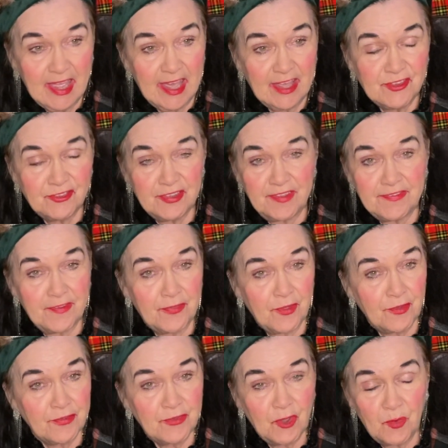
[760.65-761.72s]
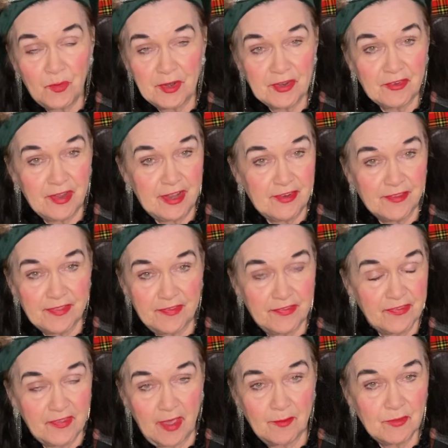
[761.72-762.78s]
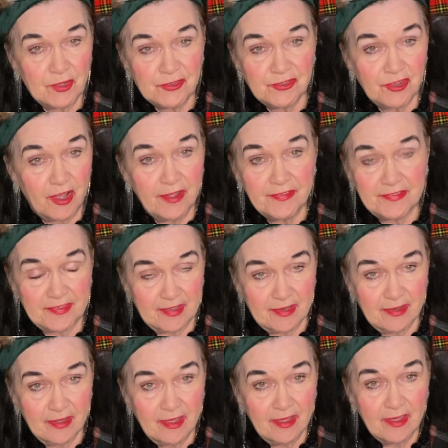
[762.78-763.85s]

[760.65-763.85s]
And she said, there's no one greater than Samuel Johnson.